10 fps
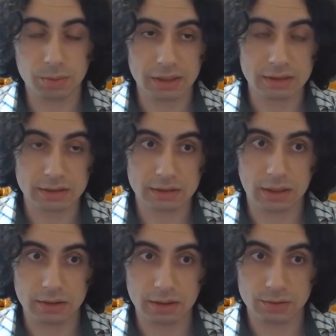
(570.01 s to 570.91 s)
places
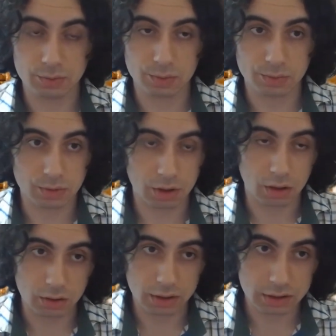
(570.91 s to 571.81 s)
that days we will
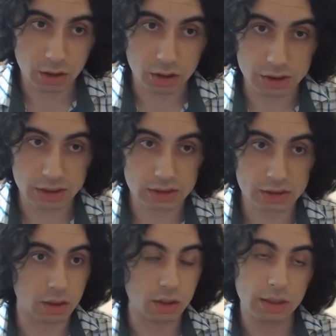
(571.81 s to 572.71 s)
call like
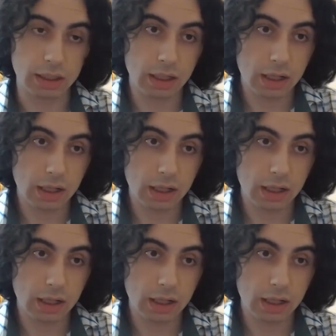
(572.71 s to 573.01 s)
Tajikistan,